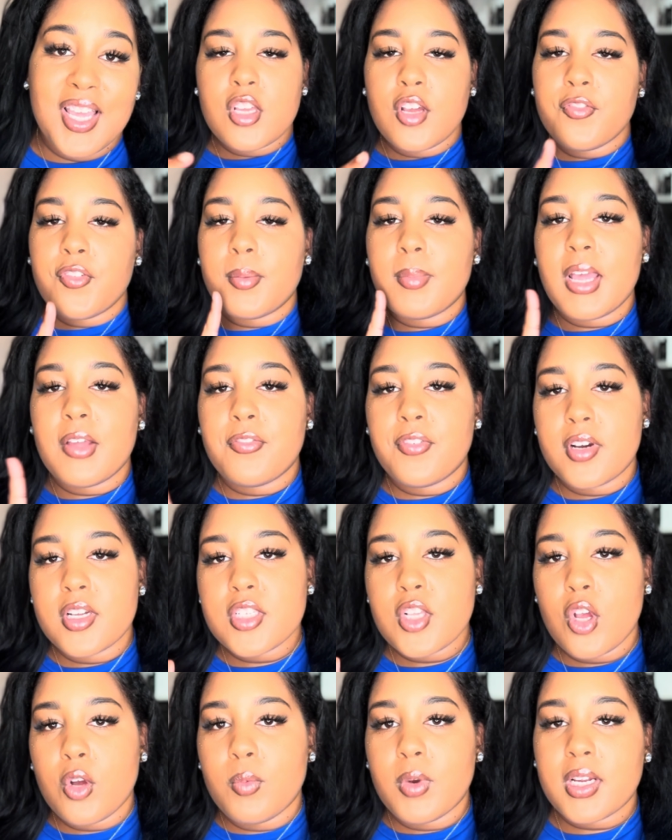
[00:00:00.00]
So for my
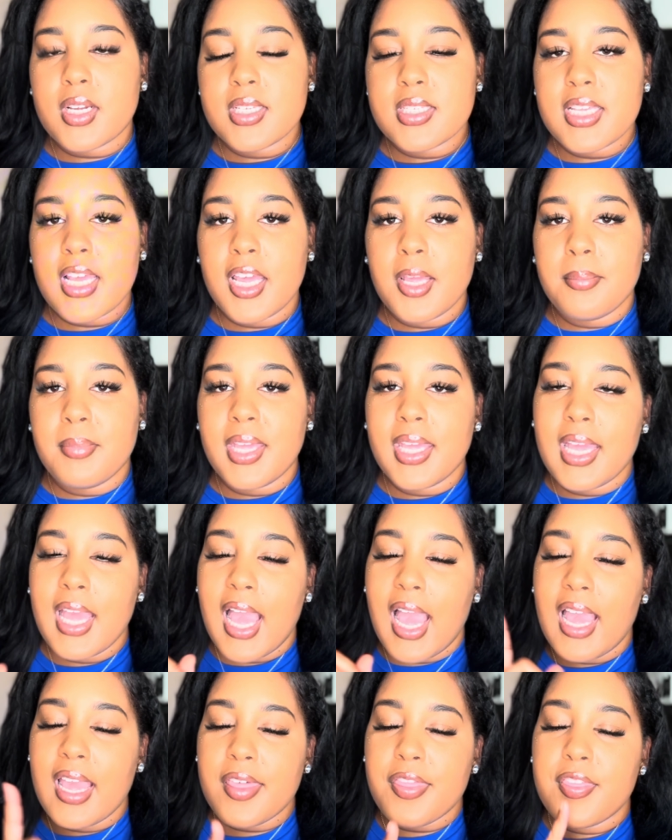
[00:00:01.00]
first homework
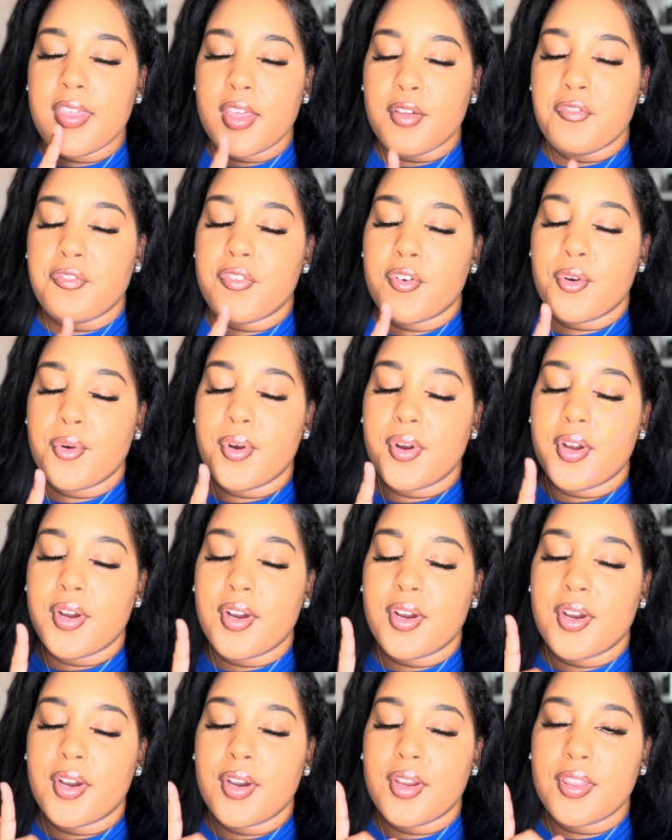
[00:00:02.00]
assignment, I think
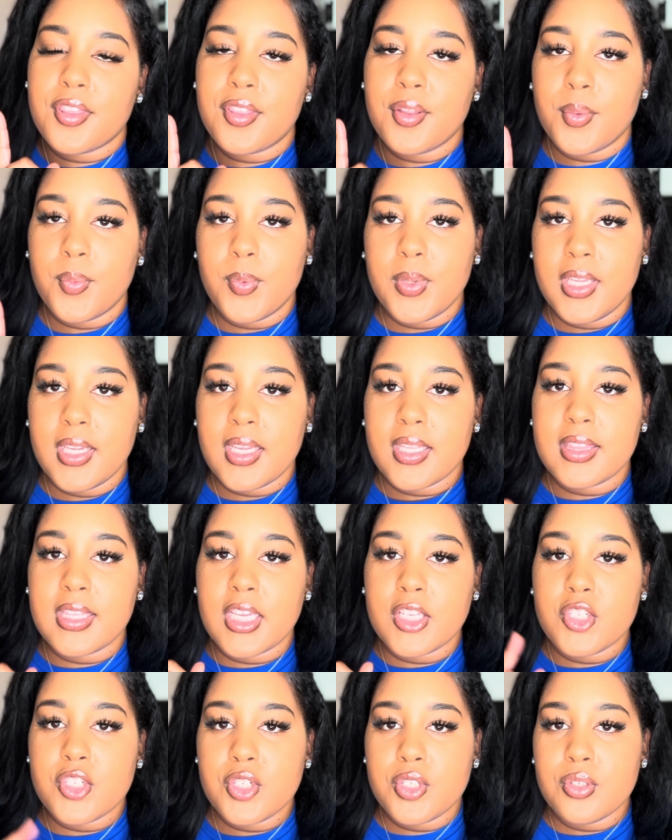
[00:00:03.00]
for the week
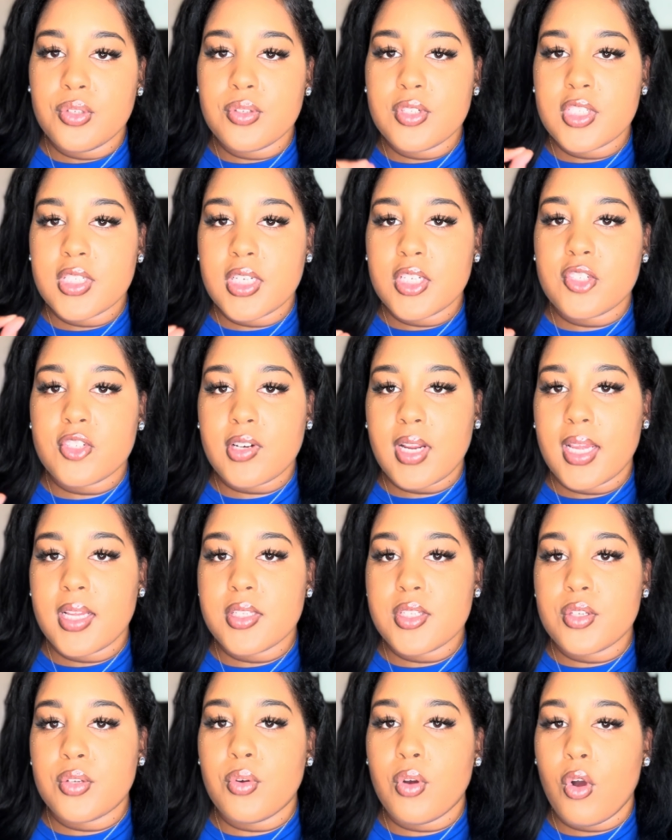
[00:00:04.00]
that you should try
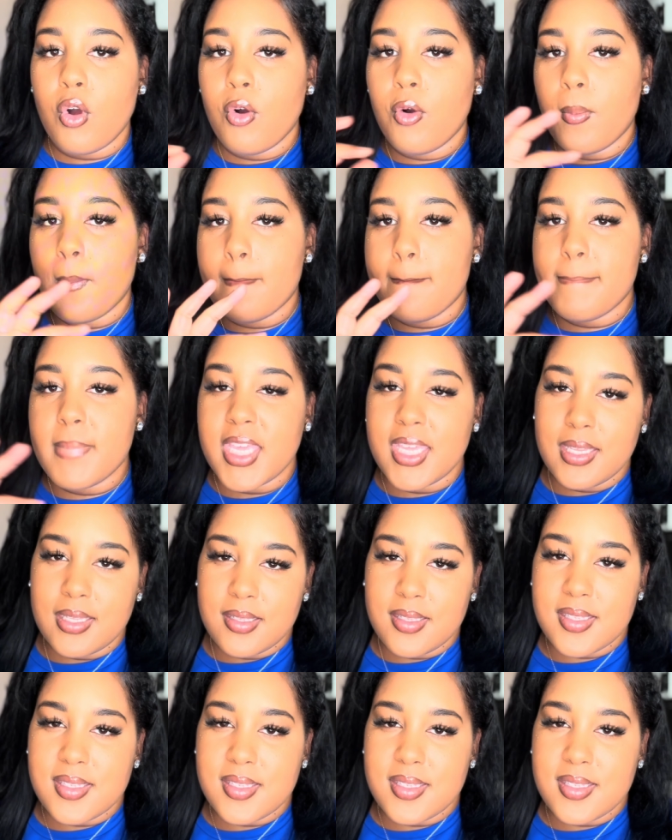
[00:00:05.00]
to omit